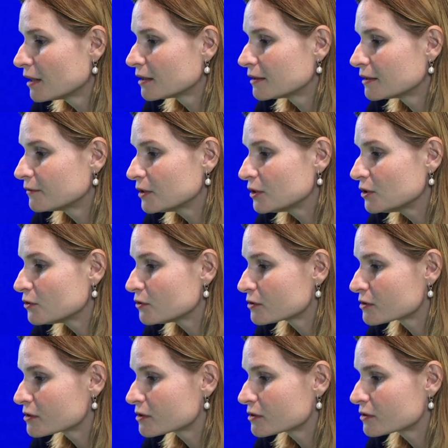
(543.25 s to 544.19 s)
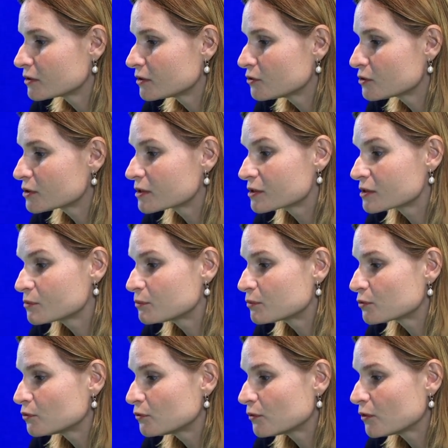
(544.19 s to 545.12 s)
The videos, used as a
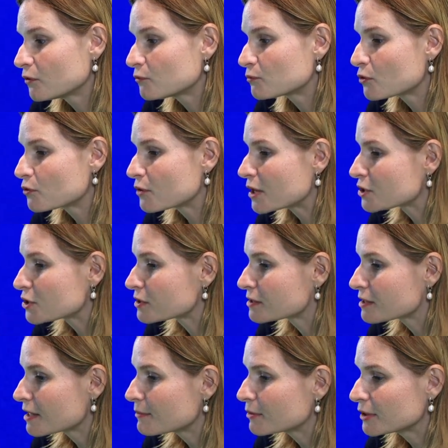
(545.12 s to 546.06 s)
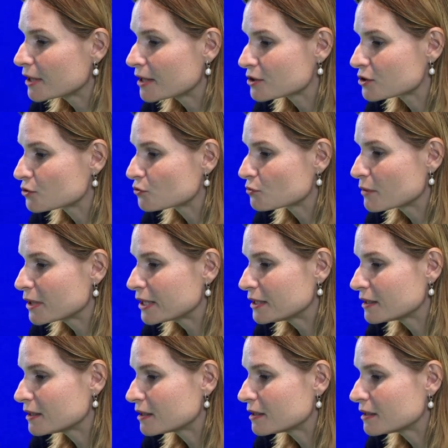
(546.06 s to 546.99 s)
proof of pro-Russian sabotage in
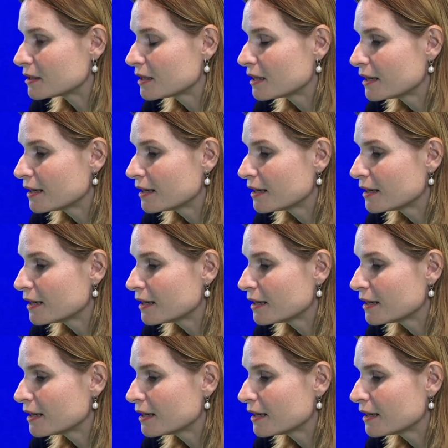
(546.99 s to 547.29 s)
Romania,